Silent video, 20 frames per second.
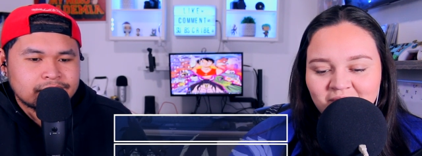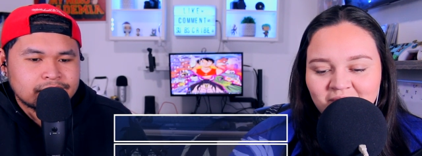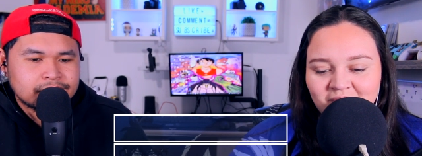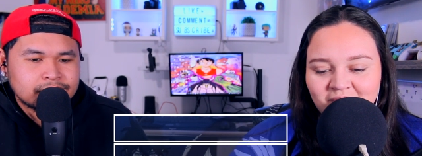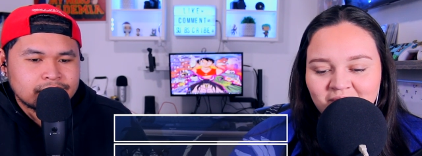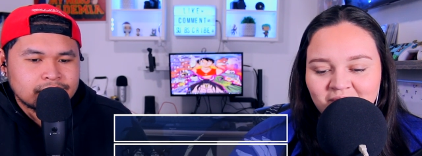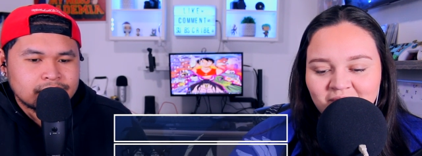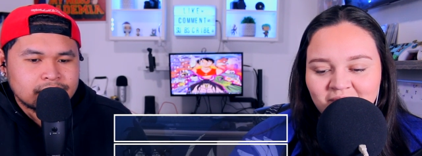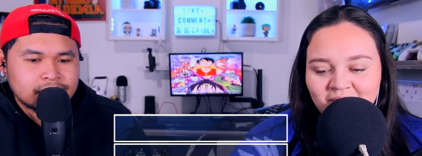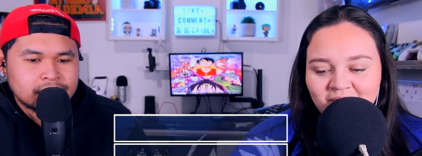
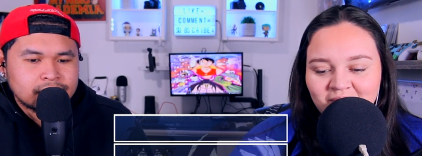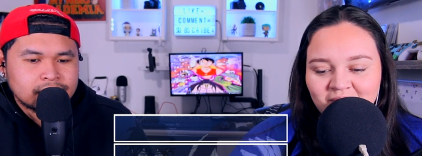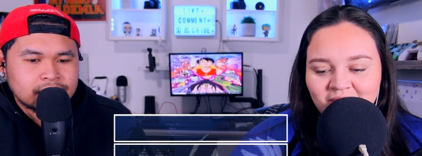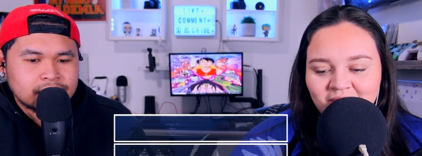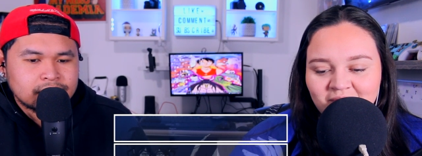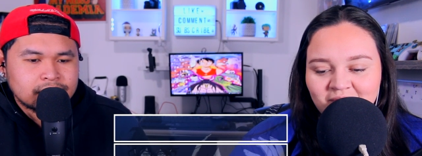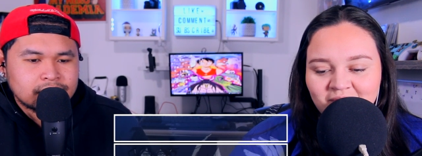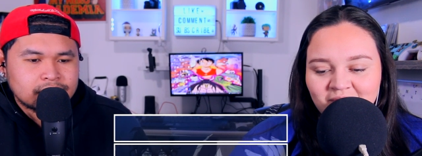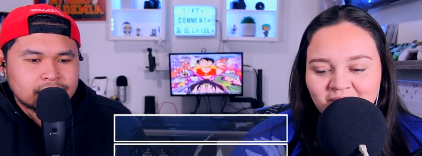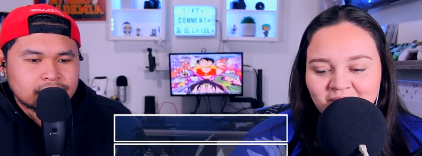
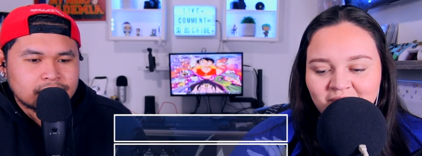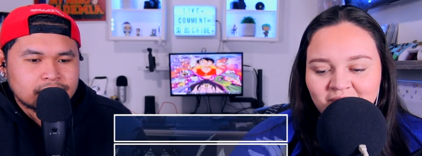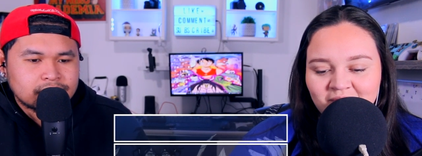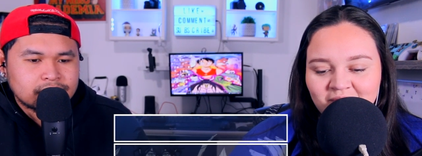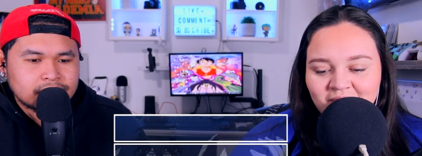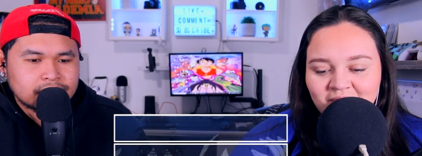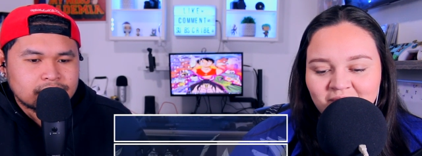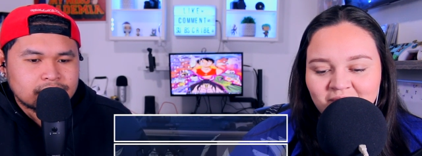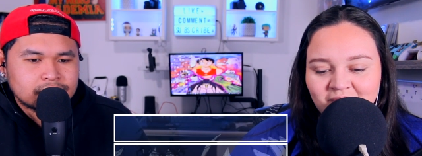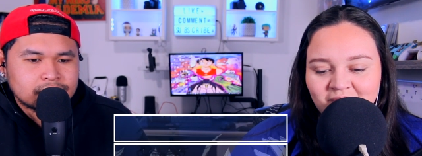
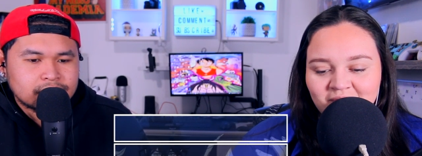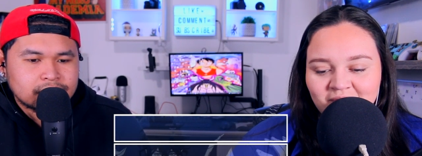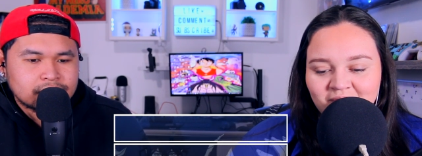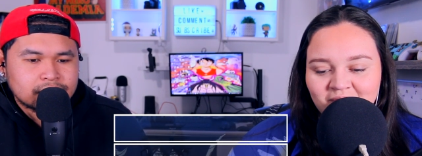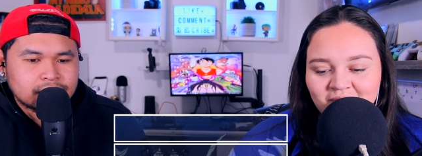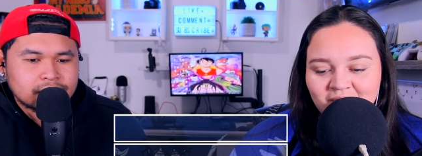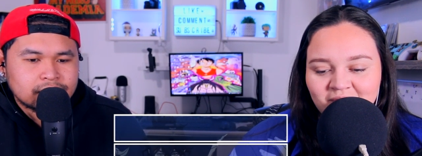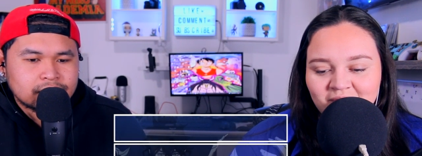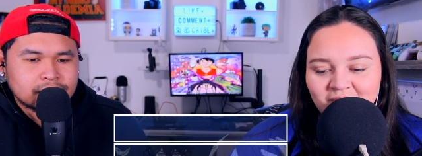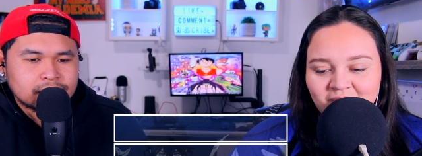
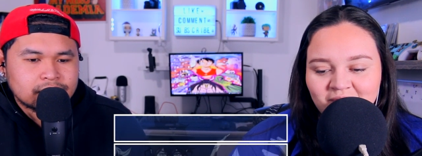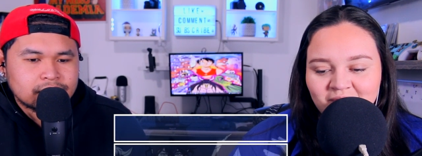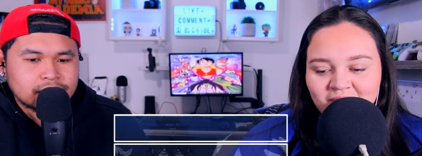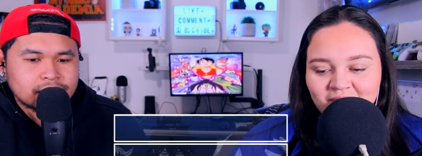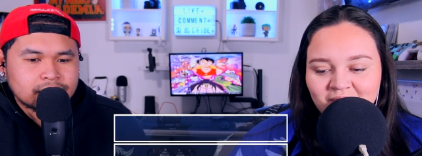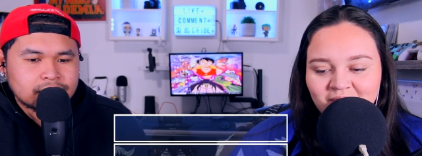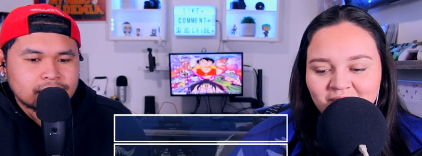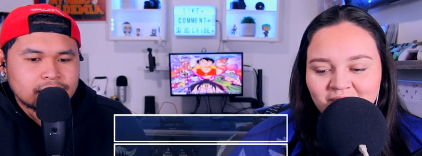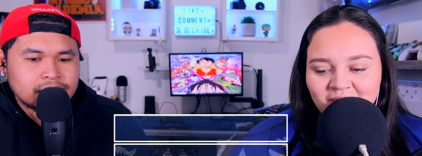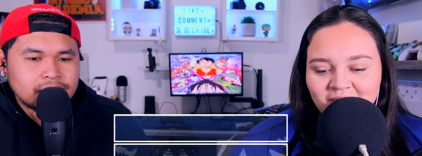
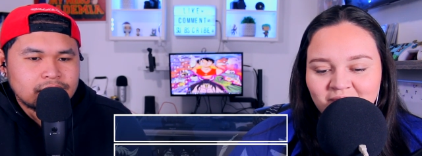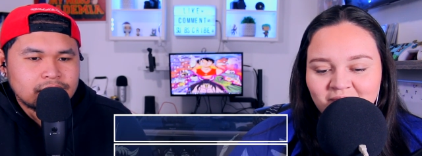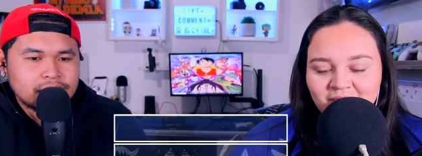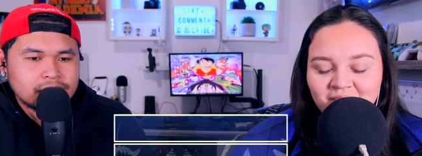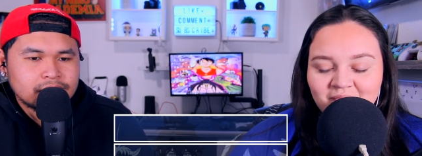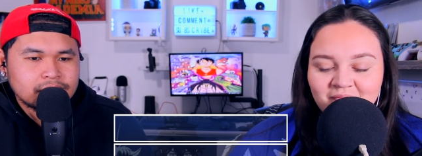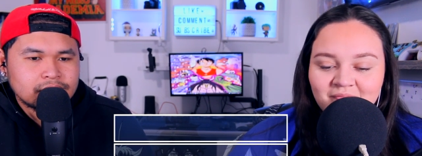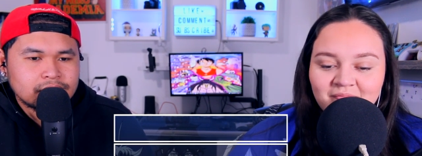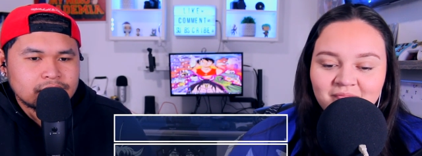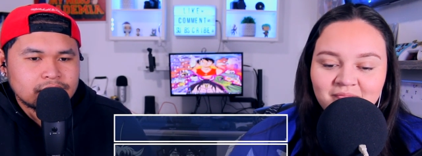
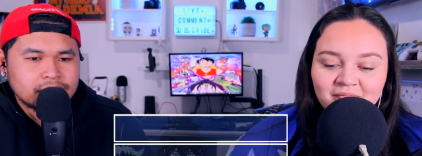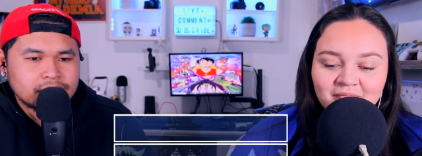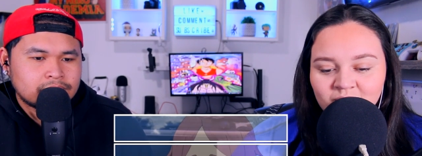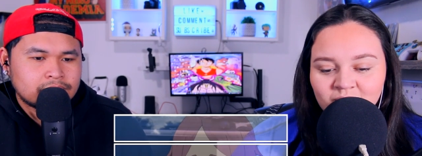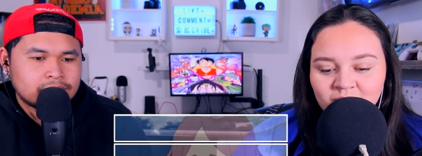(no one is talking)